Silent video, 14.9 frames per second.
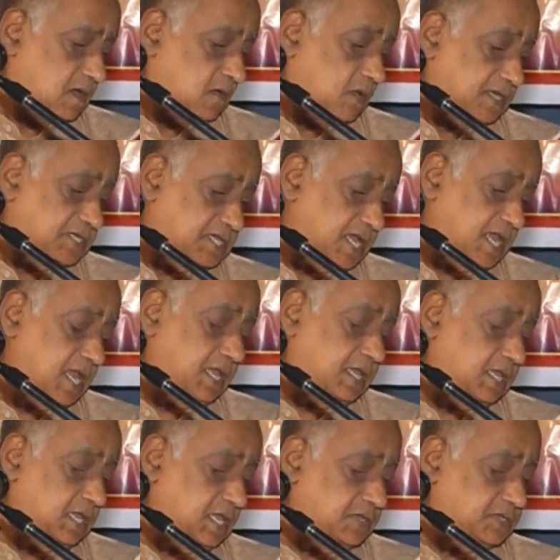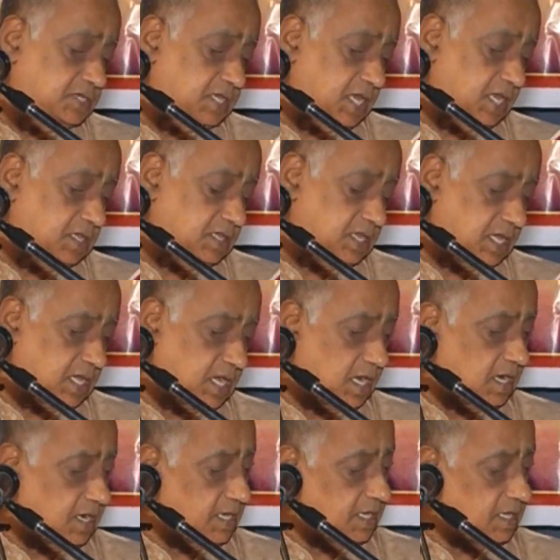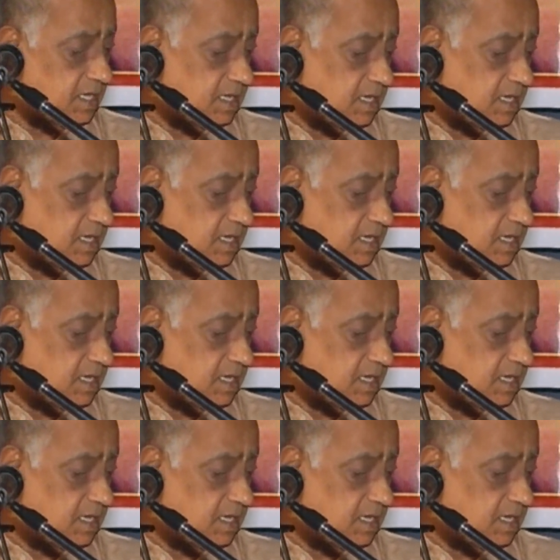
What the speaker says: Vashehi yasyendriyani.